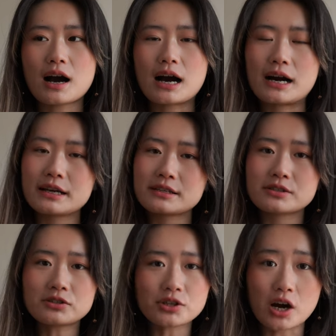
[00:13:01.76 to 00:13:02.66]
I
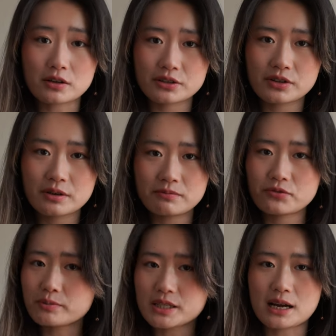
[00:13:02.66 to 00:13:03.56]
still talk to them
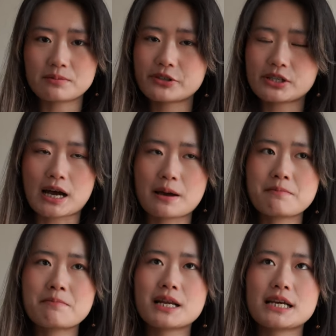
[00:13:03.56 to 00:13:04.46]
from time to
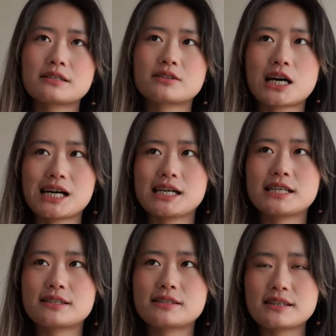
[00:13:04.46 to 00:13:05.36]
time, but it's
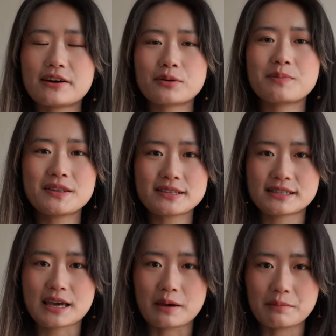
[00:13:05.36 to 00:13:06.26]
never been the
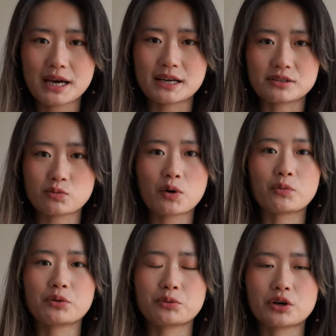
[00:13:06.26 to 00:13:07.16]
same as when
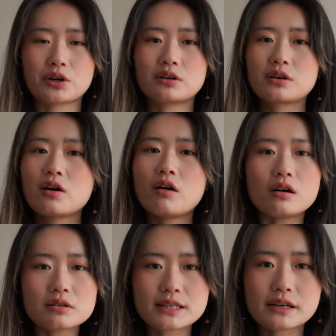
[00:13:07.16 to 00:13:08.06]
we were
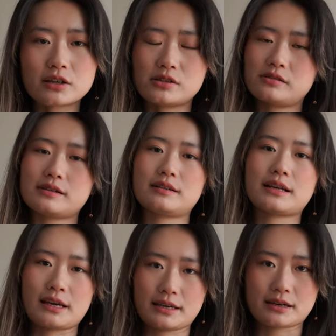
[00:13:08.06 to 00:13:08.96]
all single
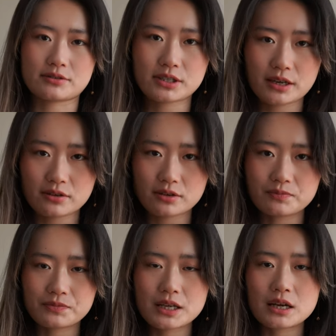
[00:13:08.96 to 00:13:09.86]
and hanging out together.
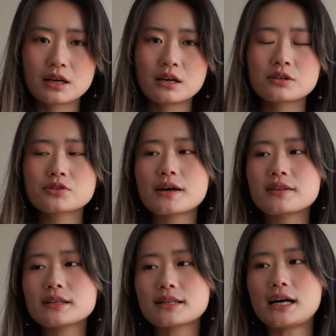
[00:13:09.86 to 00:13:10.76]
So I
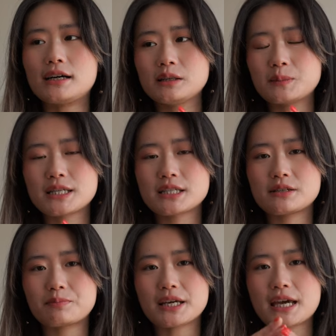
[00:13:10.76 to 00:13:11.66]
think that
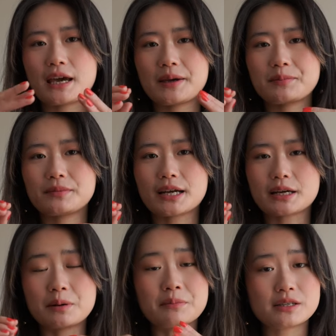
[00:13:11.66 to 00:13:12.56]
element became
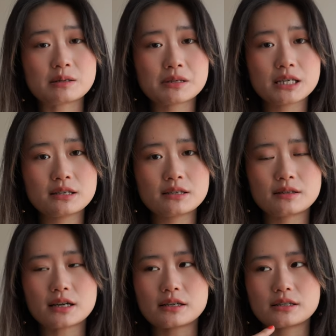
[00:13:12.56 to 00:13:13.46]
like a missing piece
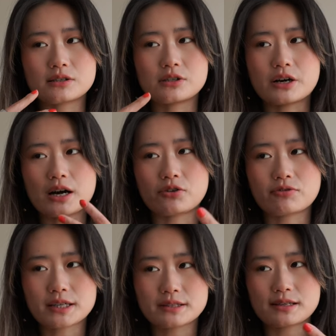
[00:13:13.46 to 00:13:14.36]
that I didn't know how to
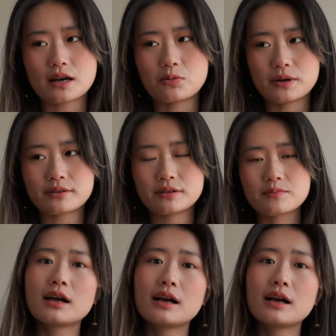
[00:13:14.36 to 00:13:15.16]
reconcile with.